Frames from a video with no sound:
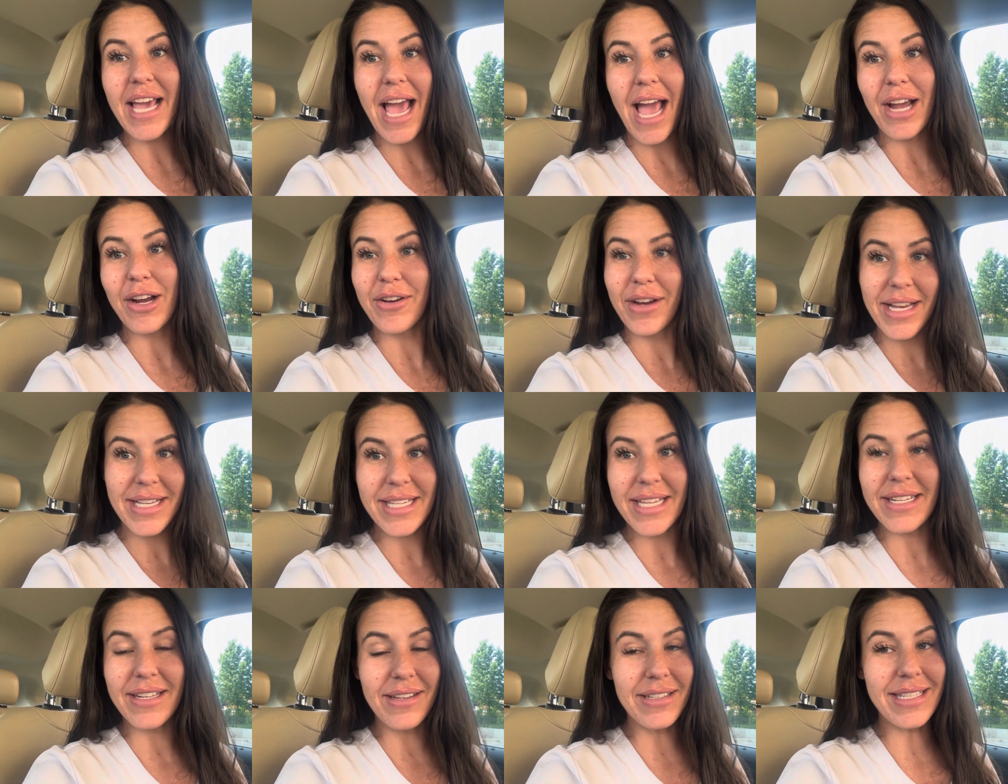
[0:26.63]
at
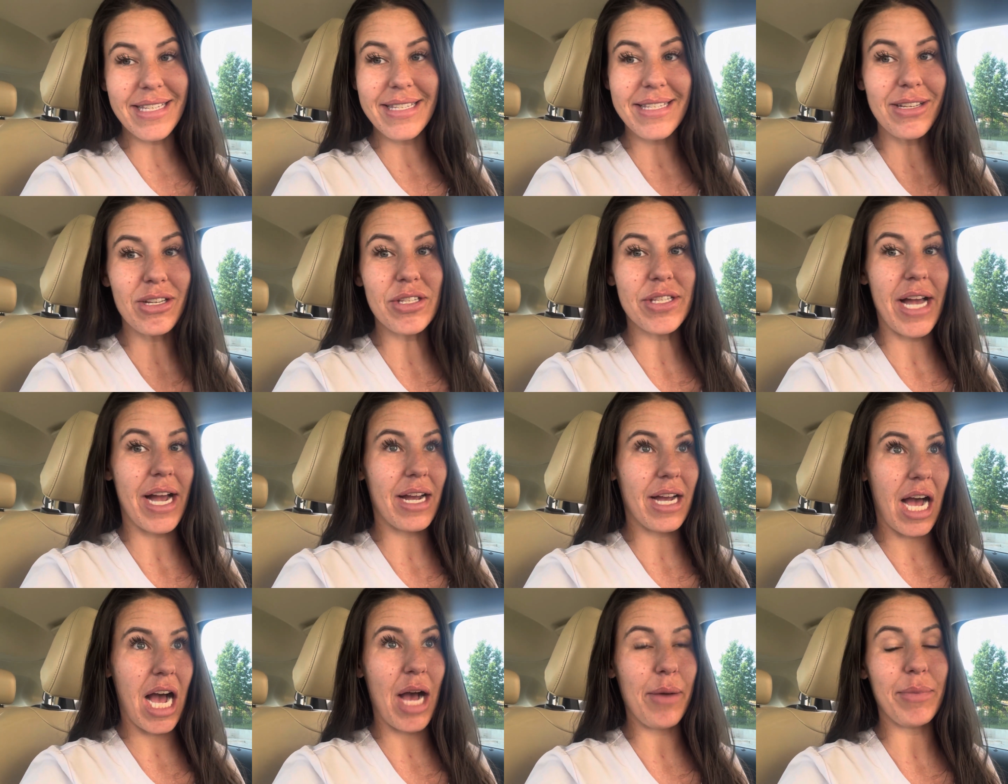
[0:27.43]

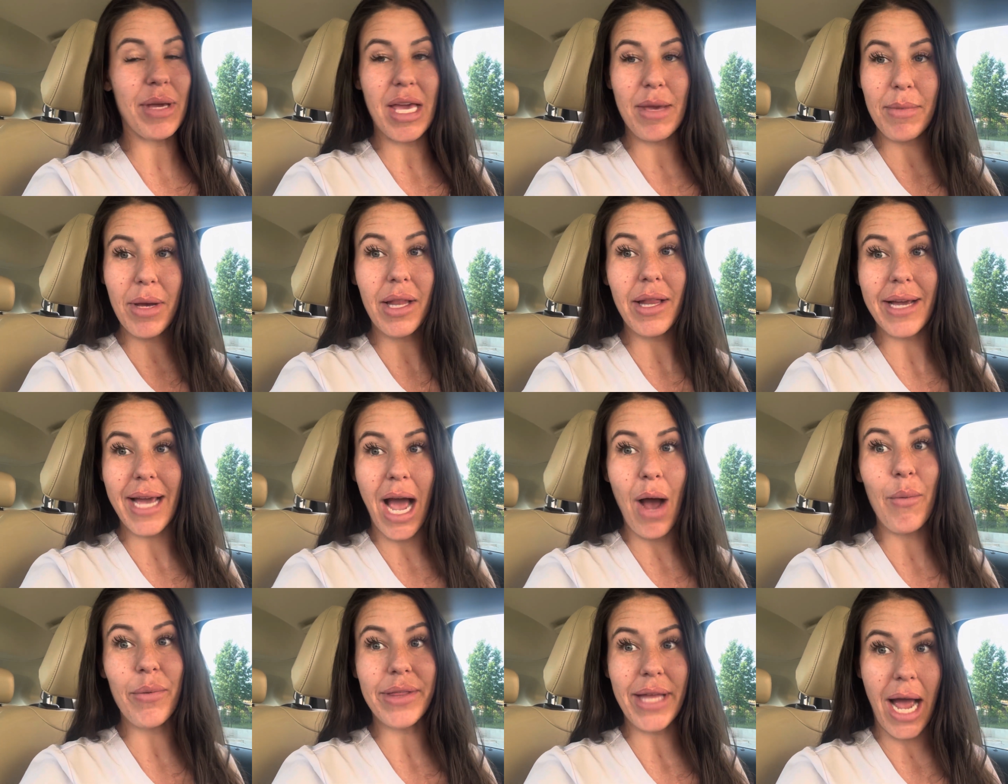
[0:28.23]
crazydealsandsteals.com email
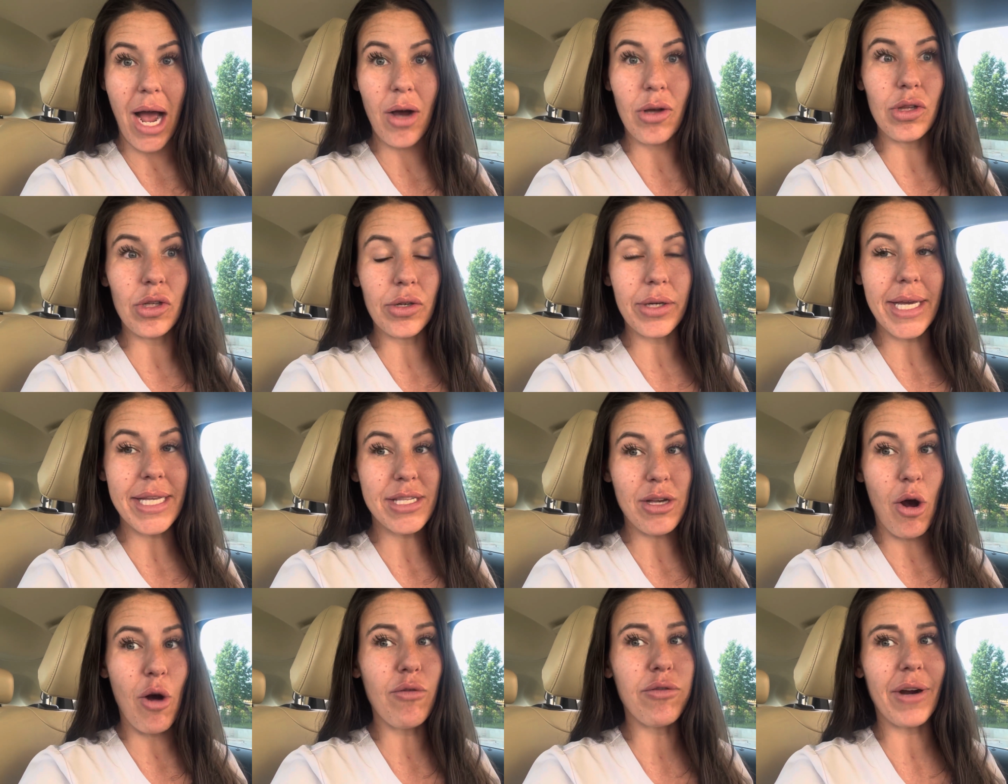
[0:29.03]
account with Outlook?
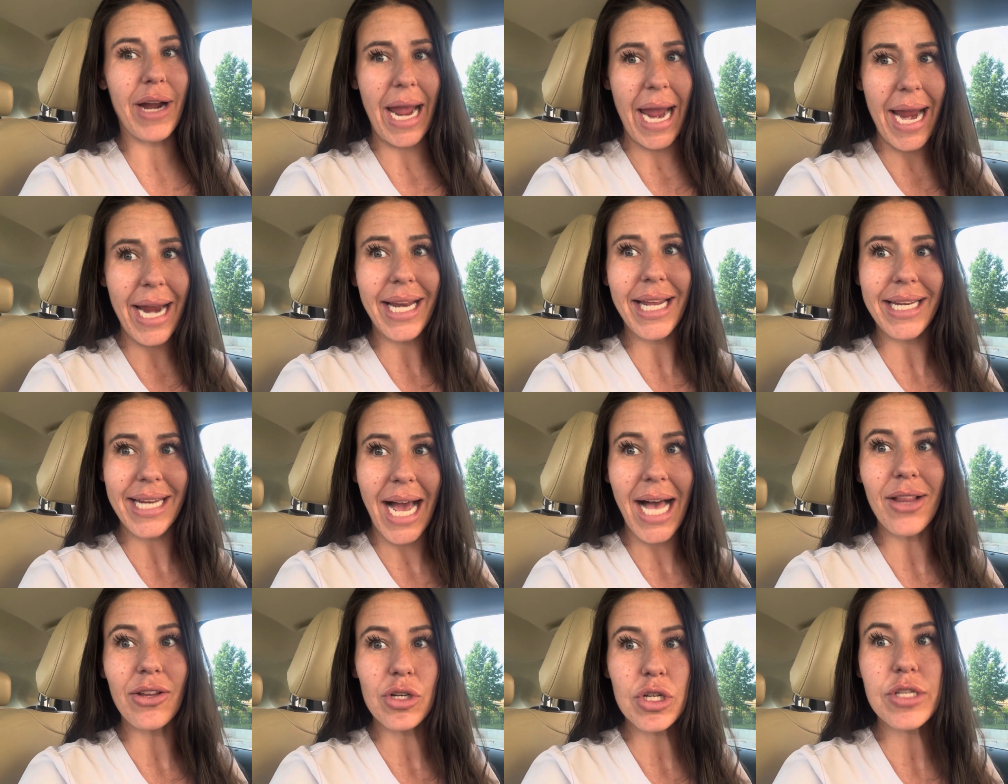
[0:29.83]
It's over
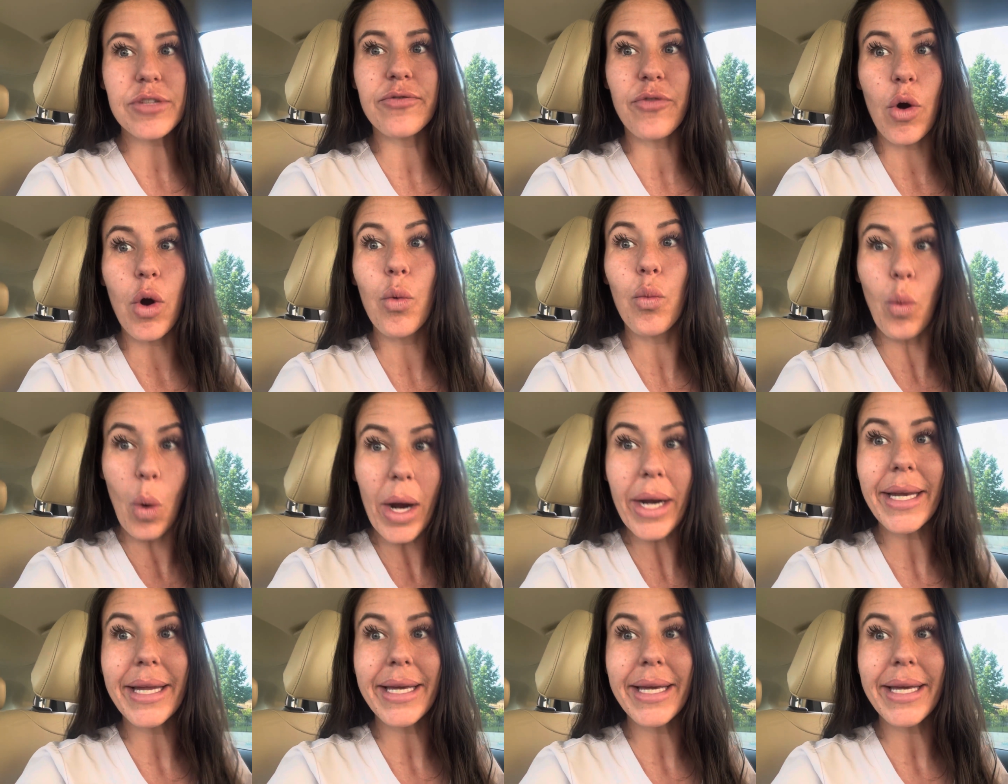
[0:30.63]
$80 for one